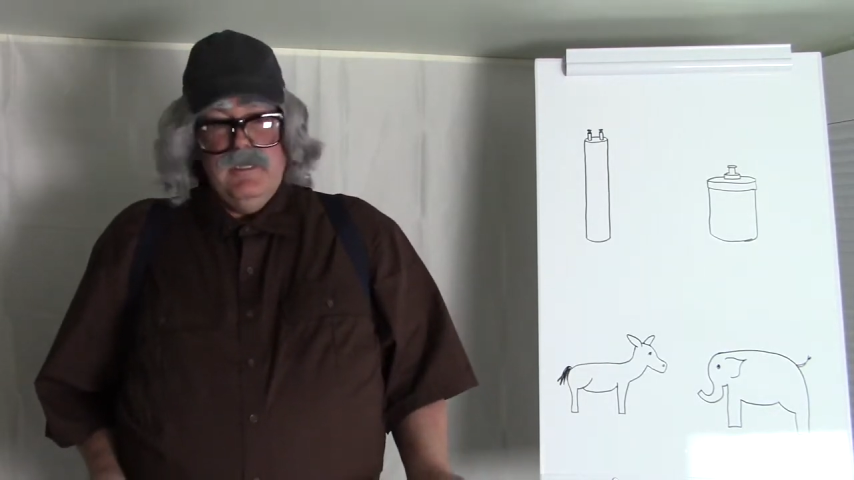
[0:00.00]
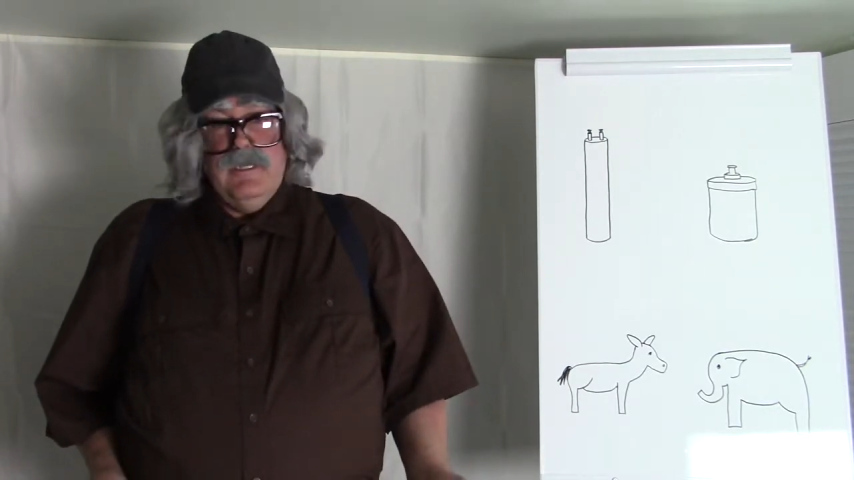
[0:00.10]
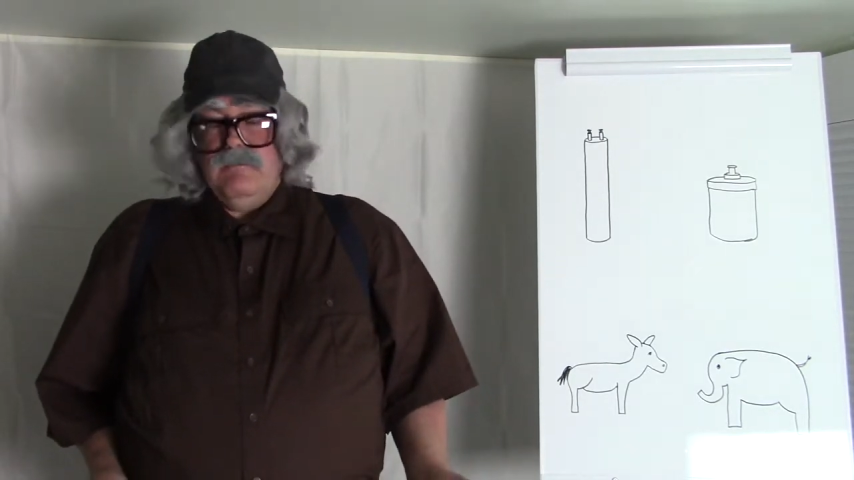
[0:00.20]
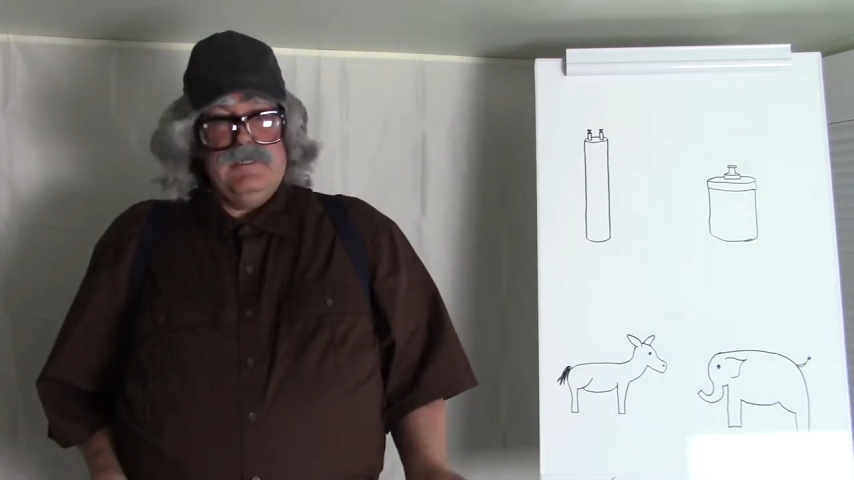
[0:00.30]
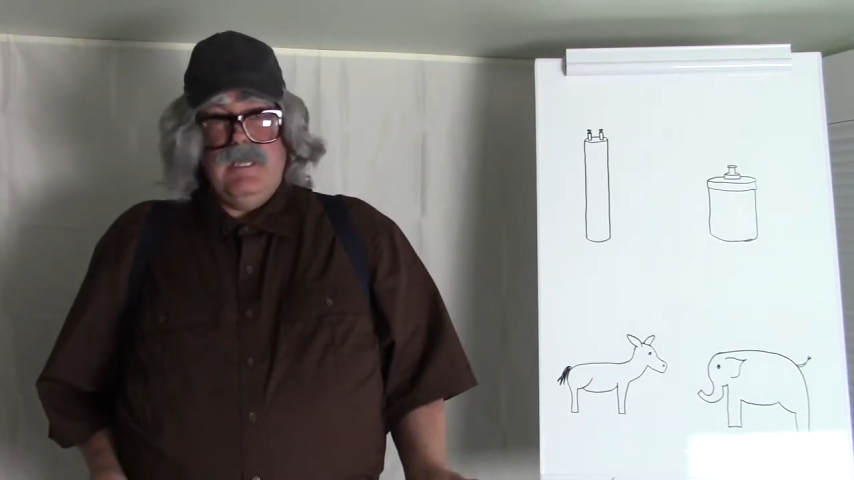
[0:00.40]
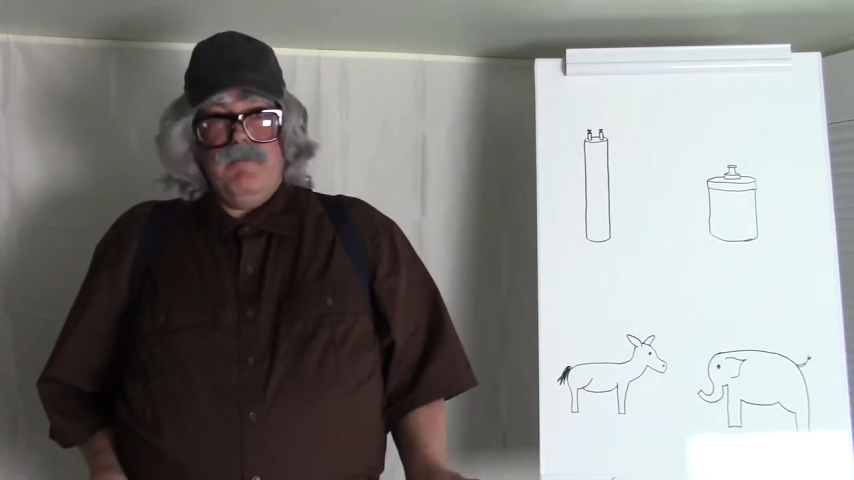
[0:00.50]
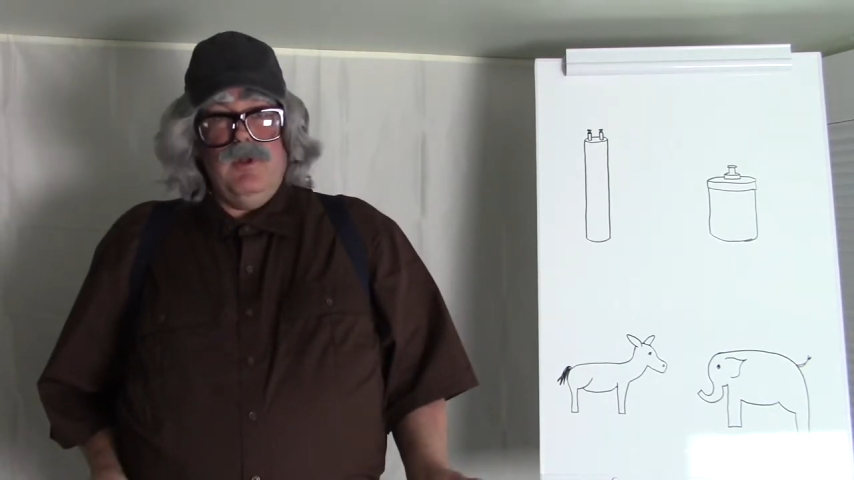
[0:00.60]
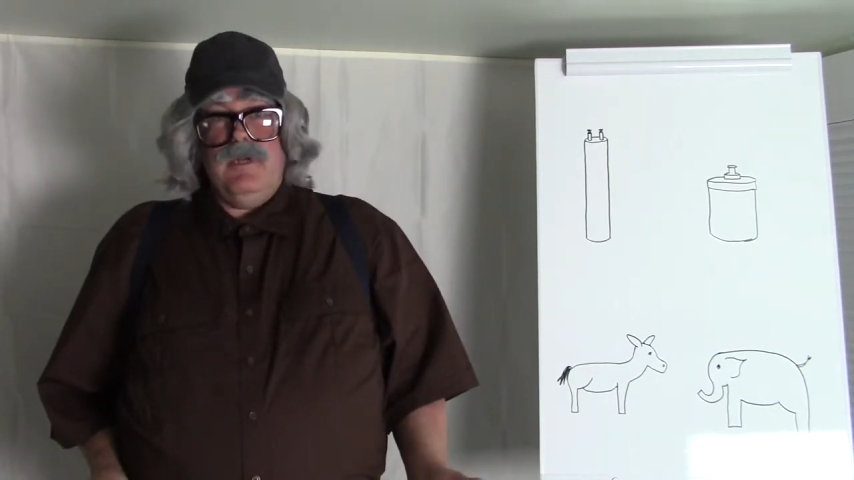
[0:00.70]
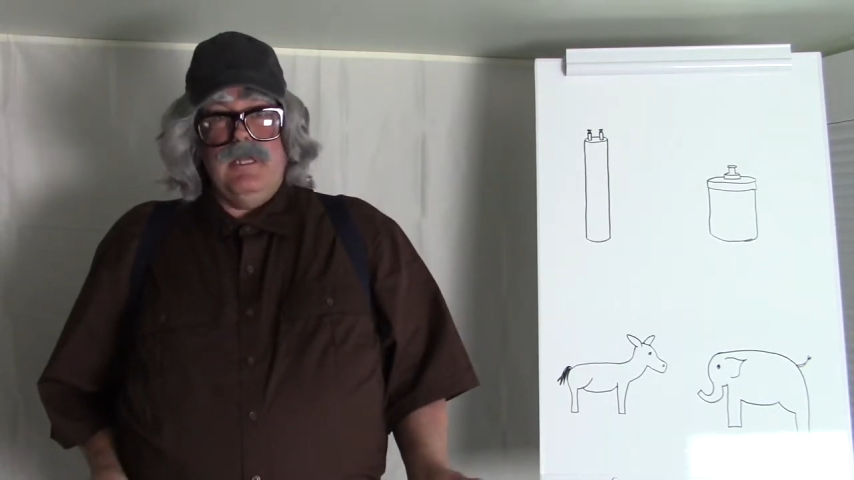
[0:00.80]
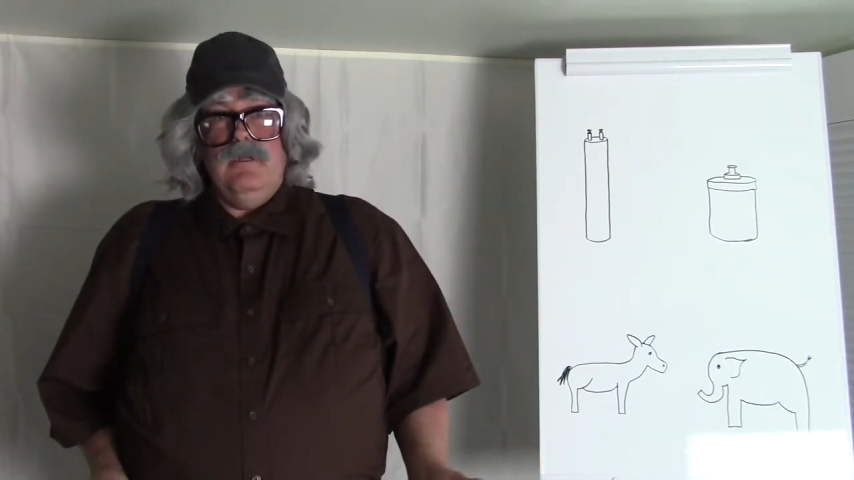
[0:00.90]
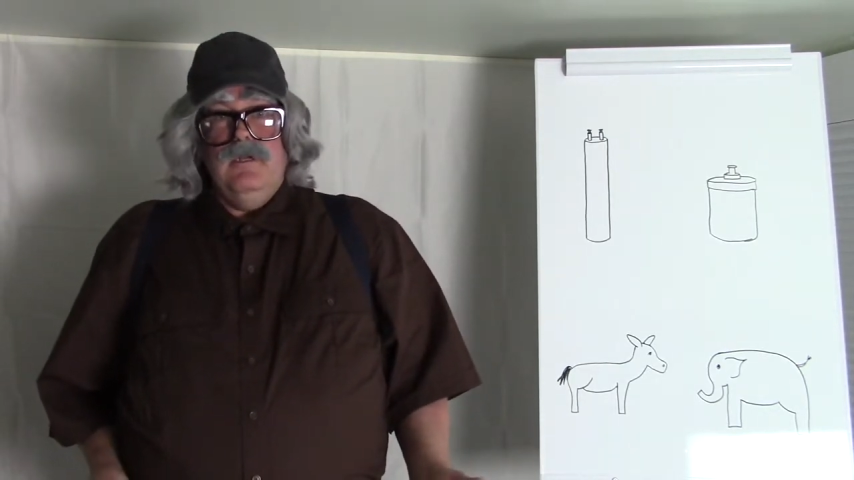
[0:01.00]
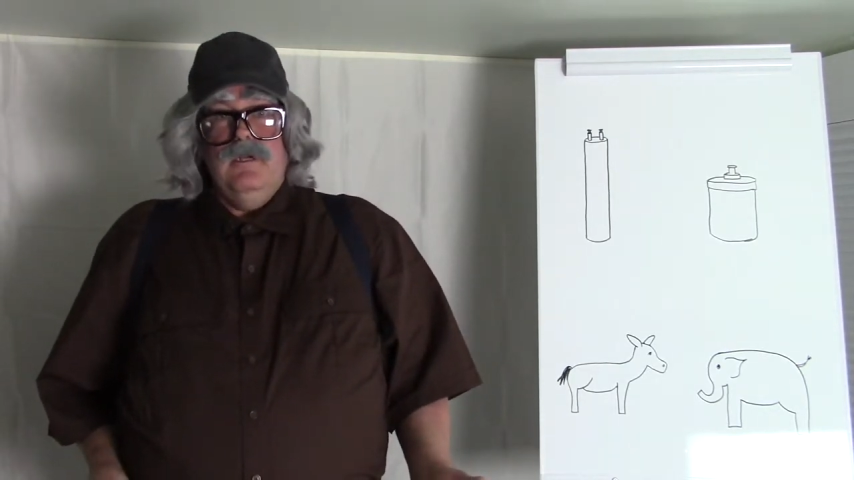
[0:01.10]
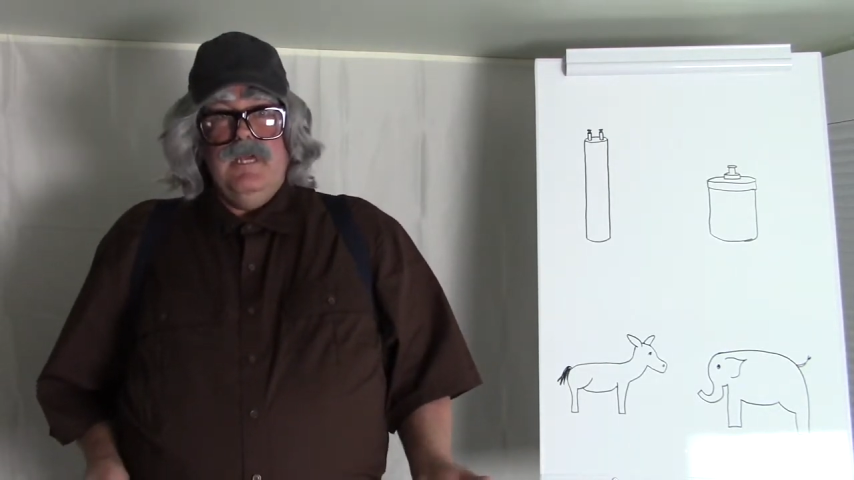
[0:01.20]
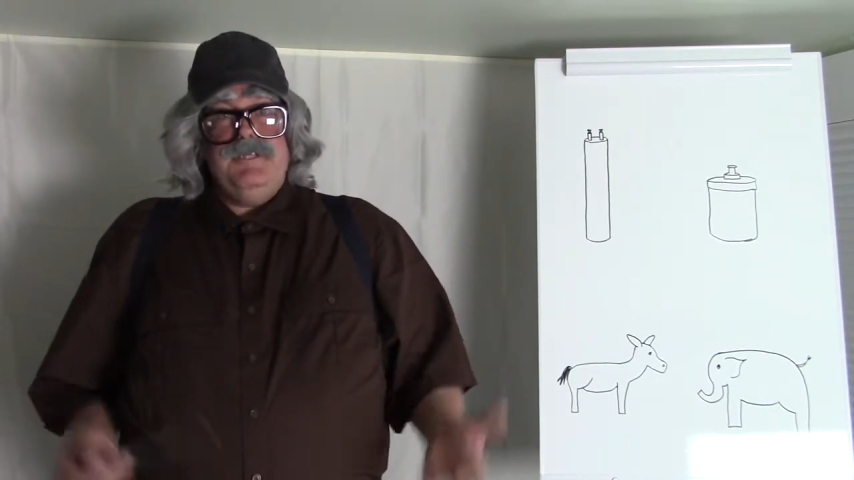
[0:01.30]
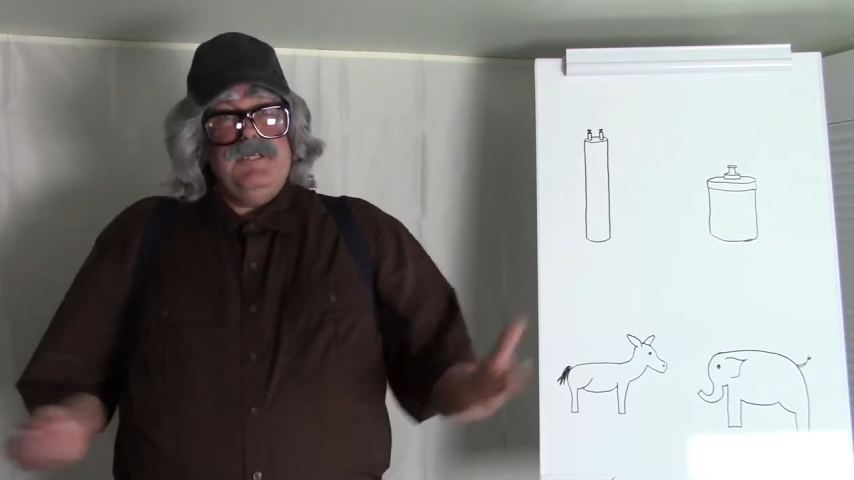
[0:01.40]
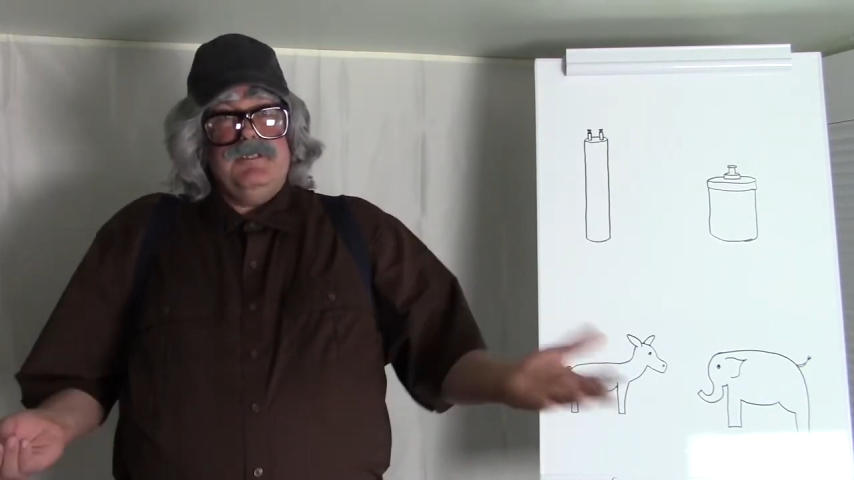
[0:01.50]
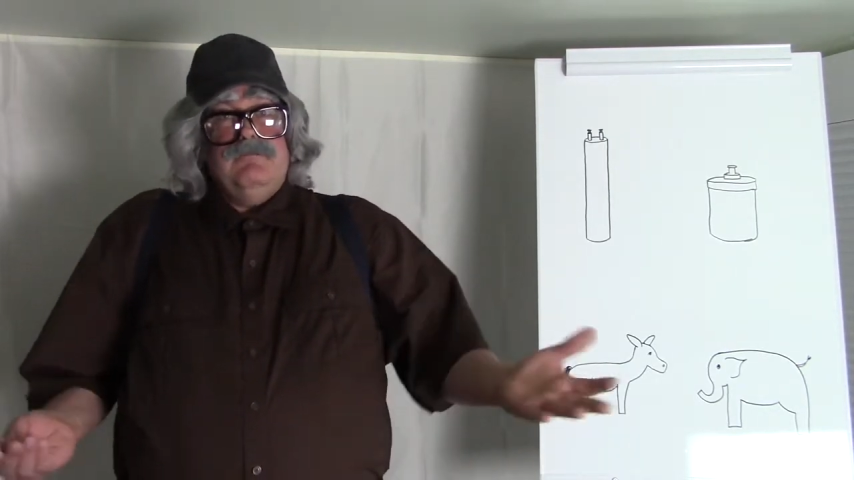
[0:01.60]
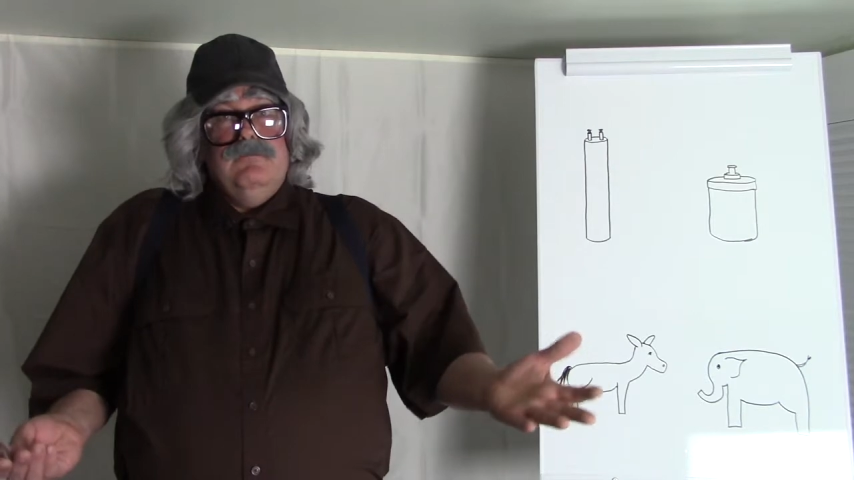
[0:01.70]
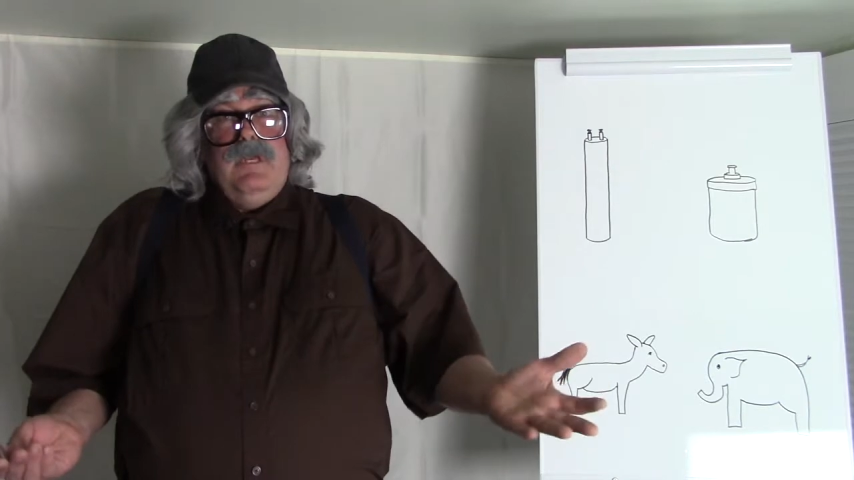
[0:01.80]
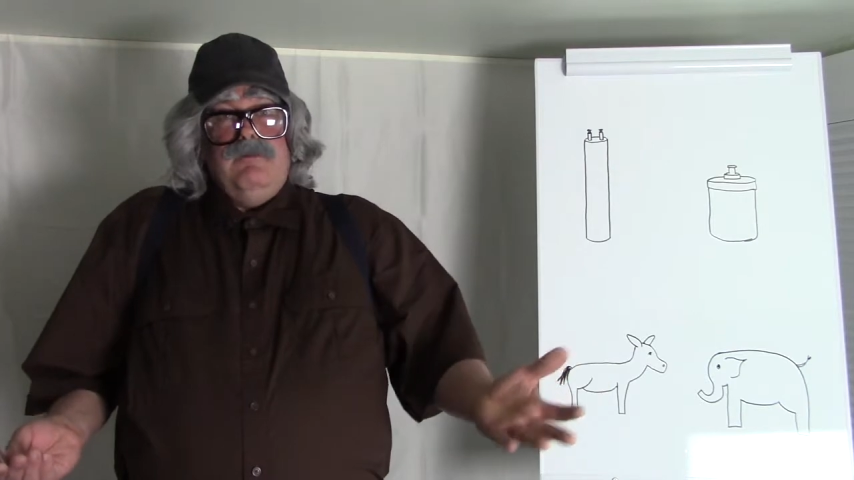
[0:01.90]
It was not broken.
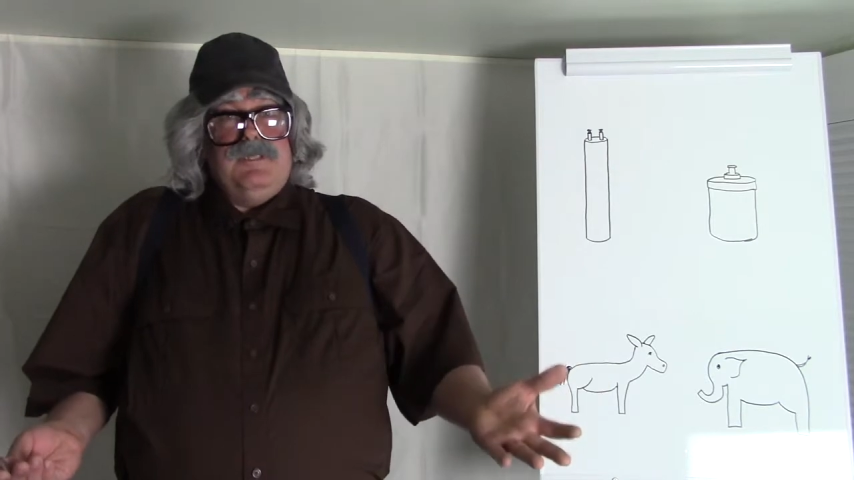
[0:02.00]
It